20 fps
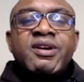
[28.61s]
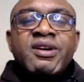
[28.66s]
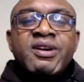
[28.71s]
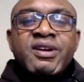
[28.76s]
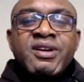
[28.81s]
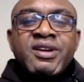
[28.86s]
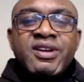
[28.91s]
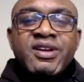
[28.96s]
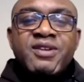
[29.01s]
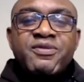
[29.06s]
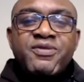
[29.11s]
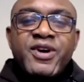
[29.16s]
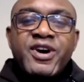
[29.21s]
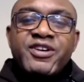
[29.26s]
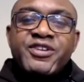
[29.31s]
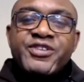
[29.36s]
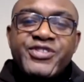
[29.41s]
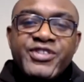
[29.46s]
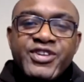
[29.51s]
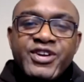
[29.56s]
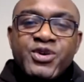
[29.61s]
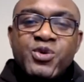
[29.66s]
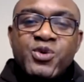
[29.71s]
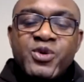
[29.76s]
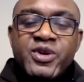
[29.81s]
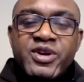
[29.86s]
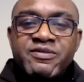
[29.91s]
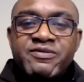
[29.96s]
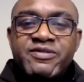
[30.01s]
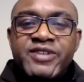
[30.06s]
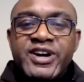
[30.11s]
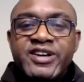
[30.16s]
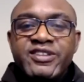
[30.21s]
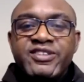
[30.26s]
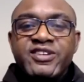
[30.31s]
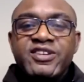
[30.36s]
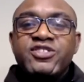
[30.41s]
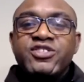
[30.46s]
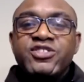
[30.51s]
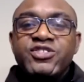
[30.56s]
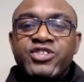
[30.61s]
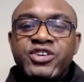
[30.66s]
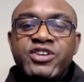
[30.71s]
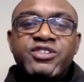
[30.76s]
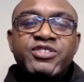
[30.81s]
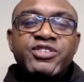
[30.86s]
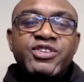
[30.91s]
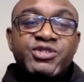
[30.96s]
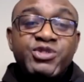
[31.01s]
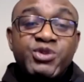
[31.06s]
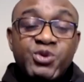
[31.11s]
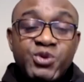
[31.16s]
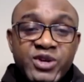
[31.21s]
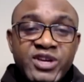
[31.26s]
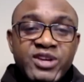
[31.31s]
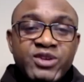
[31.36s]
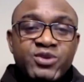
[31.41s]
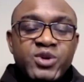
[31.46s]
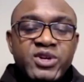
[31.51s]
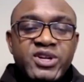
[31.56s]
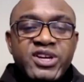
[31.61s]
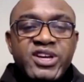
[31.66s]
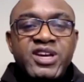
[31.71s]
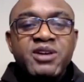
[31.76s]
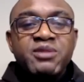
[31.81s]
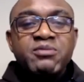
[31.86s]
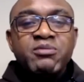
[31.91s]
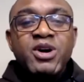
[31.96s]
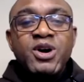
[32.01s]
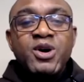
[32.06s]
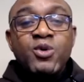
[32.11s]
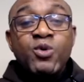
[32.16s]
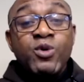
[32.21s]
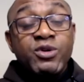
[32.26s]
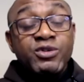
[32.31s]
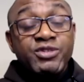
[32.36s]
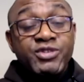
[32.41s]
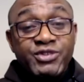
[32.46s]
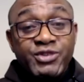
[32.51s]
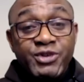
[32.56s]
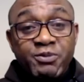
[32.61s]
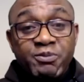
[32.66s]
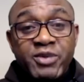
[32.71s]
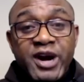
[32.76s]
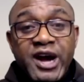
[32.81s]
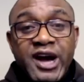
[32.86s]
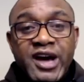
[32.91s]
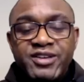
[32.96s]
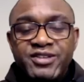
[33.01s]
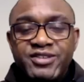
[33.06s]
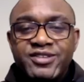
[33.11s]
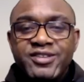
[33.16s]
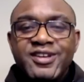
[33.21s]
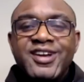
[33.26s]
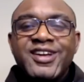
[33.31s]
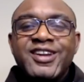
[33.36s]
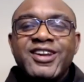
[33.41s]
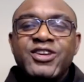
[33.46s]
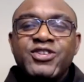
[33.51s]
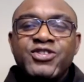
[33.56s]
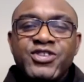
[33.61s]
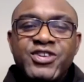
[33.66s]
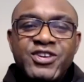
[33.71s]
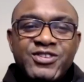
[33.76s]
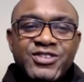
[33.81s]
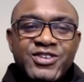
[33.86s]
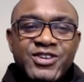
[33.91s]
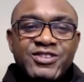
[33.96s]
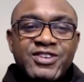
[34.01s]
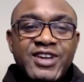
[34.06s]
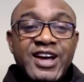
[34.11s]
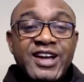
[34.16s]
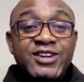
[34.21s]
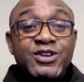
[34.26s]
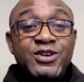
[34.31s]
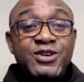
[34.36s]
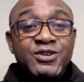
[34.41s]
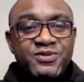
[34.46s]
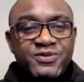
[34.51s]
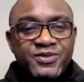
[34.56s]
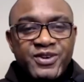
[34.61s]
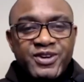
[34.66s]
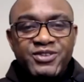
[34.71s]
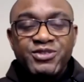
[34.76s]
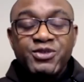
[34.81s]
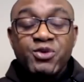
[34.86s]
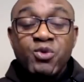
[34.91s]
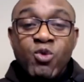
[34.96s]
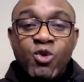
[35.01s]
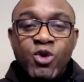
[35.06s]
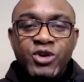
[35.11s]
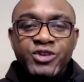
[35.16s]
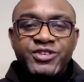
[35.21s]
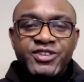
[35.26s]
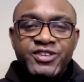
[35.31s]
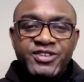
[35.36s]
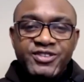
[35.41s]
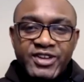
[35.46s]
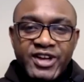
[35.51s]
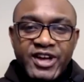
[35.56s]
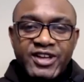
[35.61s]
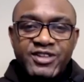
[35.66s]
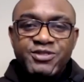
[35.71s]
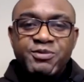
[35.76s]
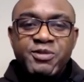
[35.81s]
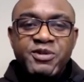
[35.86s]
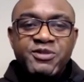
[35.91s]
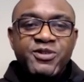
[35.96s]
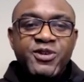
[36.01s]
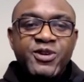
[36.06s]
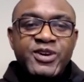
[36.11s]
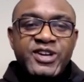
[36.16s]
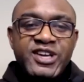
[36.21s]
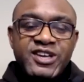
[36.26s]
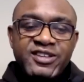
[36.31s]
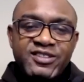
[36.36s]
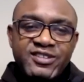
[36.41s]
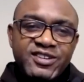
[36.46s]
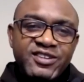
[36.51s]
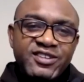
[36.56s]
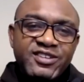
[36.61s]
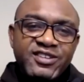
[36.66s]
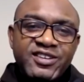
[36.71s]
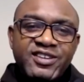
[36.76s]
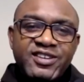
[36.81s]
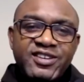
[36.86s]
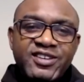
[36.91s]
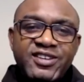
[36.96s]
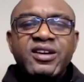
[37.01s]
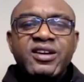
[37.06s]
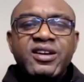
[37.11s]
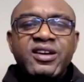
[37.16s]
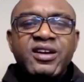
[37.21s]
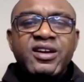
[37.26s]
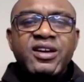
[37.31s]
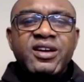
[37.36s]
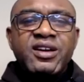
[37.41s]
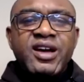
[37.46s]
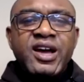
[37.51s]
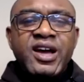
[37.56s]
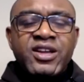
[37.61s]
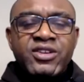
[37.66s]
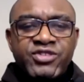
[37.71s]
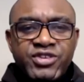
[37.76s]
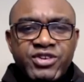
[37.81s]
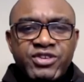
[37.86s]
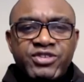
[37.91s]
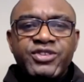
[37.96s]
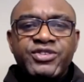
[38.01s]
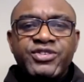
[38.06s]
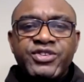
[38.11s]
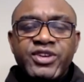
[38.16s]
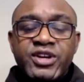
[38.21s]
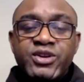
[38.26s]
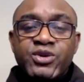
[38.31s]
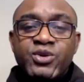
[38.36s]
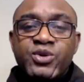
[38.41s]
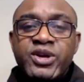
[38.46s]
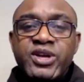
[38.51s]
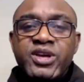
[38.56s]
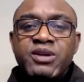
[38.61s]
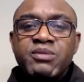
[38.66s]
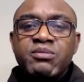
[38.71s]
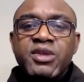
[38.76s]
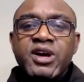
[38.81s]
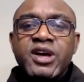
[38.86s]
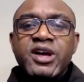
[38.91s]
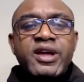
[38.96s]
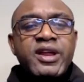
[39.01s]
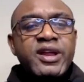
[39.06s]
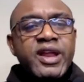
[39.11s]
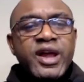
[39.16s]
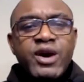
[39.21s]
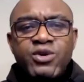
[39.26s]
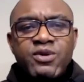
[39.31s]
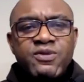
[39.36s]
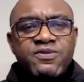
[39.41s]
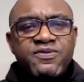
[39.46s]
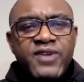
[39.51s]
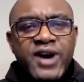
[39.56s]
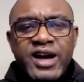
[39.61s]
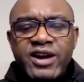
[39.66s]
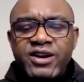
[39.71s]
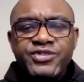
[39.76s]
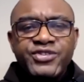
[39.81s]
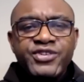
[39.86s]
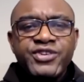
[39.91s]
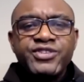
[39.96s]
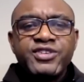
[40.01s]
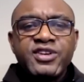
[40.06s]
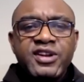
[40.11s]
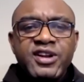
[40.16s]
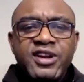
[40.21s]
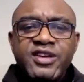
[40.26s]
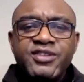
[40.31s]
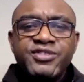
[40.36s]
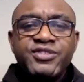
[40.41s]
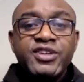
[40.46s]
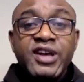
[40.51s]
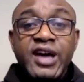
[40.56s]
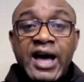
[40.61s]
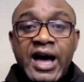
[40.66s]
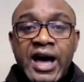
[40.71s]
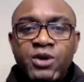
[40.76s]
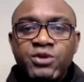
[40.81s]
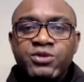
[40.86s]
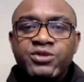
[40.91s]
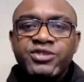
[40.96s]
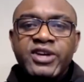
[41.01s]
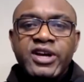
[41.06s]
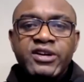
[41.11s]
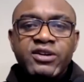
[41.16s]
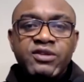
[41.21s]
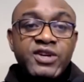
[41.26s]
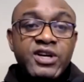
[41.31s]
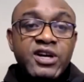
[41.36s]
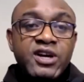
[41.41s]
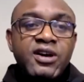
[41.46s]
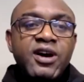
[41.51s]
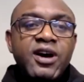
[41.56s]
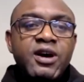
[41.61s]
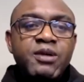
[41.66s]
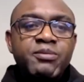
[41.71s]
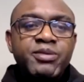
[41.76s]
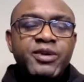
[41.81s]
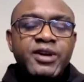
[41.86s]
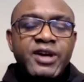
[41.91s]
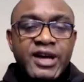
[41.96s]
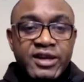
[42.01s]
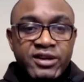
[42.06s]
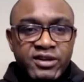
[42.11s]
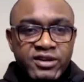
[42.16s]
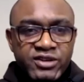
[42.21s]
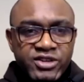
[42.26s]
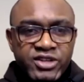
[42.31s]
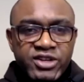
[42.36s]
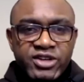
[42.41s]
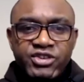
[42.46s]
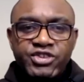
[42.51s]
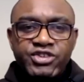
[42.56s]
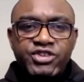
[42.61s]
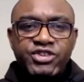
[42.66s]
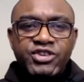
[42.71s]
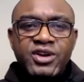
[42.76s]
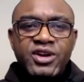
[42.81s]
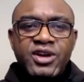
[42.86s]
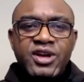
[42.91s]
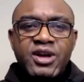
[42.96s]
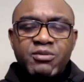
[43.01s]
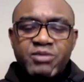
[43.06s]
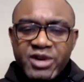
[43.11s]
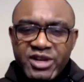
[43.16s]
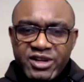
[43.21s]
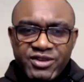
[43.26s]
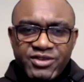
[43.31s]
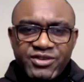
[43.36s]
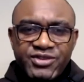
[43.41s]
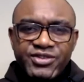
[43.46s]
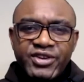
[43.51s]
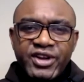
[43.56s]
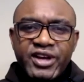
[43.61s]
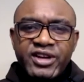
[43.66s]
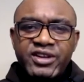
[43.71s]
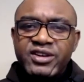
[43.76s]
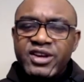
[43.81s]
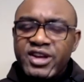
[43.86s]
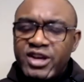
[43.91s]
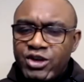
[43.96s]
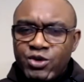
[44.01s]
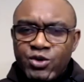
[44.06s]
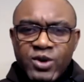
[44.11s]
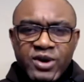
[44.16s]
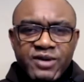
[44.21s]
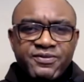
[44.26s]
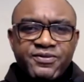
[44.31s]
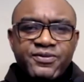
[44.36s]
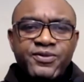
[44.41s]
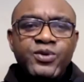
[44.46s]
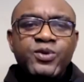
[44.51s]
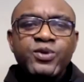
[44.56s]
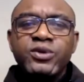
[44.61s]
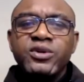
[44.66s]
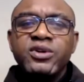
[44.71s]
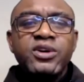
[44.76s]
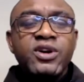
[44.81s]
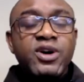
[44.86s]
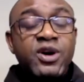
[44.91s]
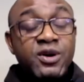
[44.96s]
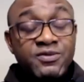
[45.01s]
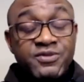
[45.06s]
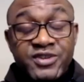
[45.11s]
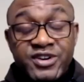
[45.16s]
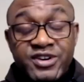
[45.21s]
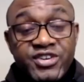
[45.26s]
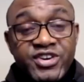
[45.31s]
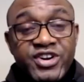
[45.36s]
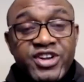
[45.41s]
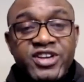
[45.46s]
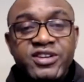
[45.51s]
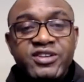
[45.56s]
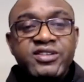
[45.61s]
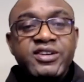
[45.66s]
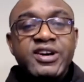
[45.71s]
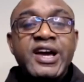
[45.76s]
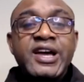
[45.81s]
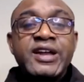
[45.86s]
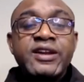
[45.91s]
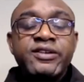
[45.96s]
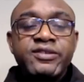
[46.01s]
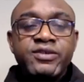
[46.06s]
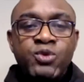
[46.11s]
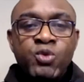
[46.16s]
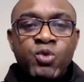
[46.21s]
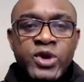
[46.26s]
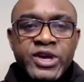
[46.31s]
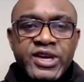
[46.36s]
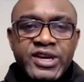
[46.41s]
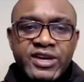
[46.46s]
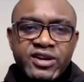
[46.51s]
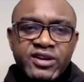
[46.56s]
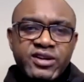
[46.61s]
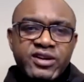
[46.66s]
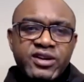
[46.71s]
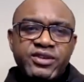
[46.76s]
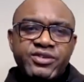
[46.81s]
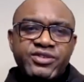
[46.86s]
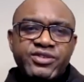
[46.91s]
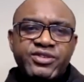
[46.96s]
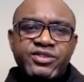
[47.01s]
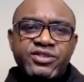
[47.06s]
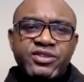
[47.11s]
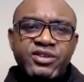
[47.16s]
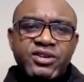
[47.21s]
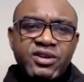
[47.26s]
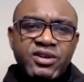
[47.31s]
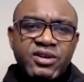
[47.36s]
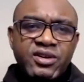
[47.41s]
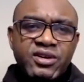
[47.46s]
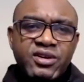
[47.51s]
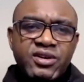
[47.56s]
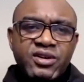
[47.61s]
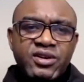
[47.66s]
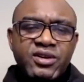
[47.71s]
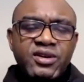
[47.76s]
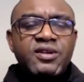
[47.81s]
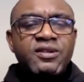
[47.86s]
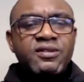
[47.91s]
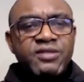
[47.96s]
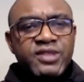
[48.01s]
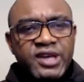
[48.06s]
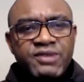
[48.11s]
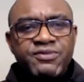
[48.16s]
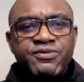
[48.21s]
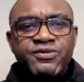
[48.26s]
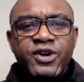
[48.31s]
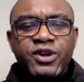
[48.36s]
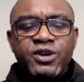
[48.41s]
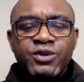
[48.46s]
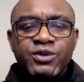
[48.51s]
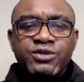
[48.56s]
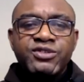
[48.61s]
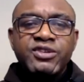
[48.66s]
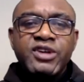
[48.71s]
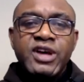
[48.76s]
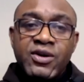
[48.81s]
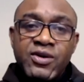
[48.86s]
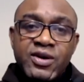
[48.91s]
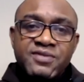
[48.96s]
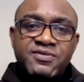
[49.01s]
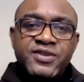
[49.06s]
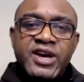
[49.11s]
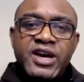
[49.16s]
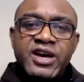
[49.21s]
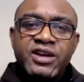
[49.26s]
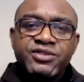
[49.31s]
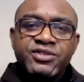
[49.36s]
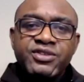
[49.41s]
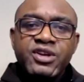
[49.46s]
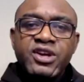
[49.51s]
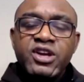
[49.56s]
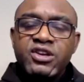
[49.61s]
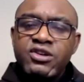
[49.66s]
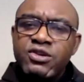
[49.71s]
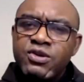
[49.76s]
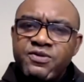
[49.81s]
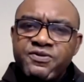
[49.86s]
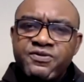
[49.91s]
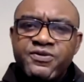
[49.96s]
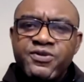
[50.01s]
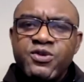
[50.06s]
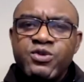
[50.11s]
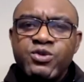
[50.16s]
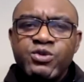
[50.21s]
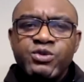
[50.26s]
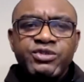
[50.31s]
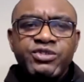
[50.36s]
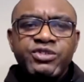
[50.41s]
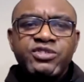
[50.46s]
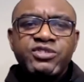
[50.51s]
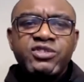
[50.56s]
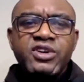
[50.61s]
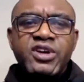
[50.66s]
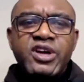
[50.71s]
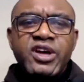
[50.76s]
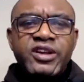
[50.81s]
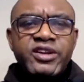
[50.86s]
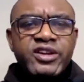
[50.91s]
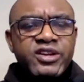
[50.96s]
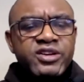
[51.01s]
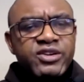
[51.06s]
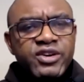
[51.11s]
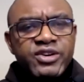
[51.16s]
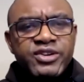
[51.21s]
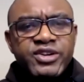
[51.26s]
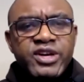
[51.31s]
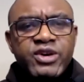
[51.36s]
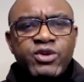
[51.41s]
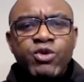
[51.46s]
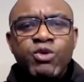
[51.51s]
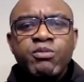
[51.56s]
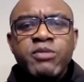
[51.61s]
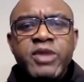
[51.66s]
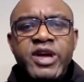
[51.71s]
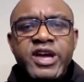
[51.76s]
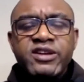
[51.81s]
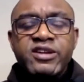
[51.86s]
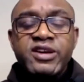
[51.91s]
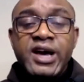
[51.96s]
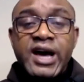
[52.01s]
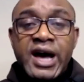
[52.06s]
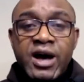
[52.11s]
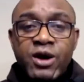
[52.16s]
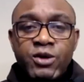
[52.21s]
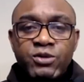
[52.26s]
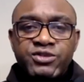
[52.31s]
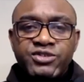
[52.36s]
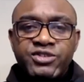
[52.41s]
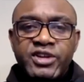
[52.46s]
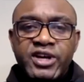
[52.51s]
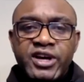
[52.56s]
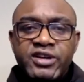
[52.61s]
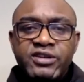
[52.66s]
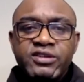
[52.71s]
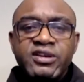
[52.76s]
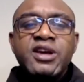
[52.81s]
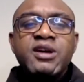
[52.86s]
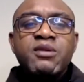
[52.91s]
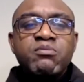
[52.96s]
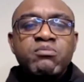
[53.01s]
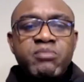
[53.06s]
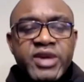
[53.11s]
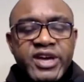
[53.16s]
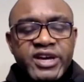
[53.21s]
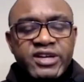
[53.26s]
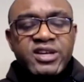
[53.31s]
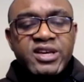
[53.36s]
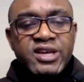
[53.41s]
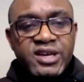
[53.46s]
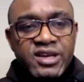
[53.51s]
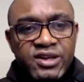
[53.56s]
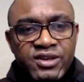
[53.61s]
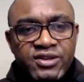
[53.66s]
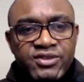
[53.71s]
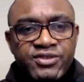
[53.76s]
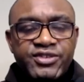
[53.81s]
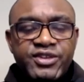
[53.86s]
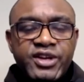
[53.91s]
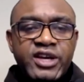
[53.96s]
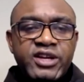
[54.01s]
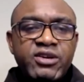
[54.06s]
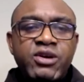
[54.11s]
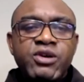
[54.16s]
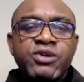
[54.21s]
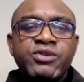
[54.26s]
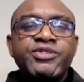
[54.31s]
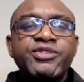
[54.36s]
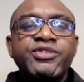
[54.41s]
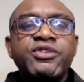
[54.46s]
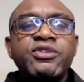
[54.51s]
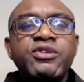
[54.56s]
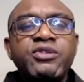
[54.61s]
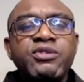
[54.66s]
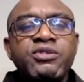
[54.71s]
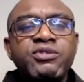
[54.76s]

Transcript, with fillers: The Pharisee who invited Jesus to eat with him was surprised that Jesus had not first washed his hands before eating. And Jesus said to him, now you Pharisees cleanse the outside of the cup and the dish, but inside you are full of greed and wickedness. Then follows our verse You fools, did not he who made the outside make the inside also?